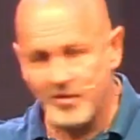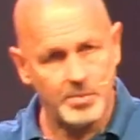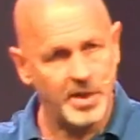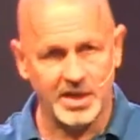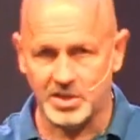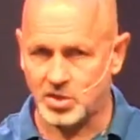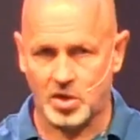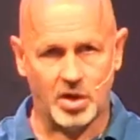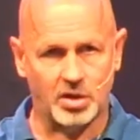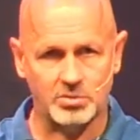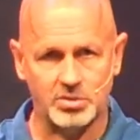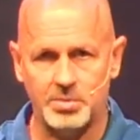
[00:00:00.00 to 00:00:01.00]
Everybody's
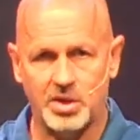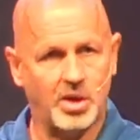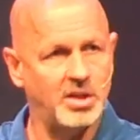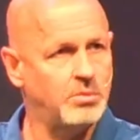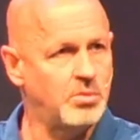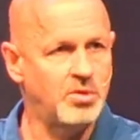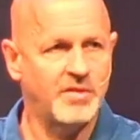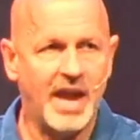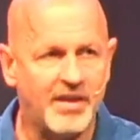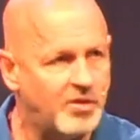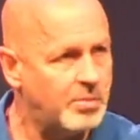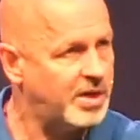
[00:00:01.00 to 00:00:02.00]
called to be on the move.
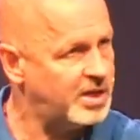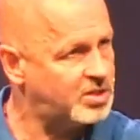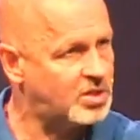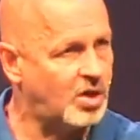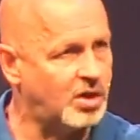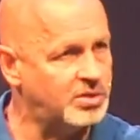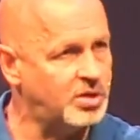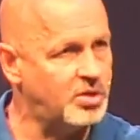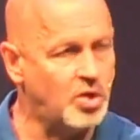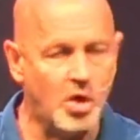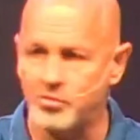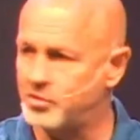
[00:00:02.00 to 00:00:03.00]
Everybody's called to
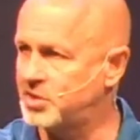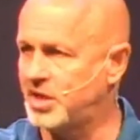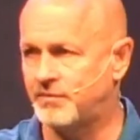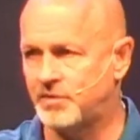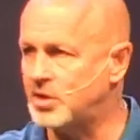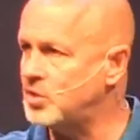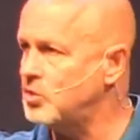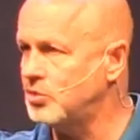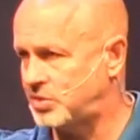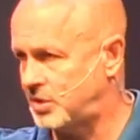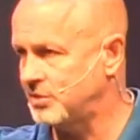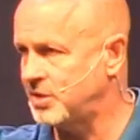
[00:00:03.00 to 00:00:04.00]
know their gift and
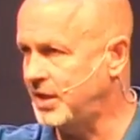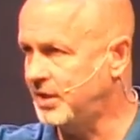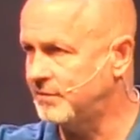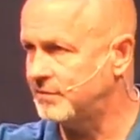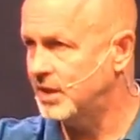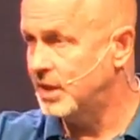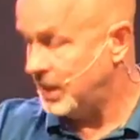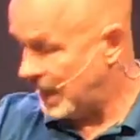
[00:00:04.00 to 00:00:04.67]
use their gift.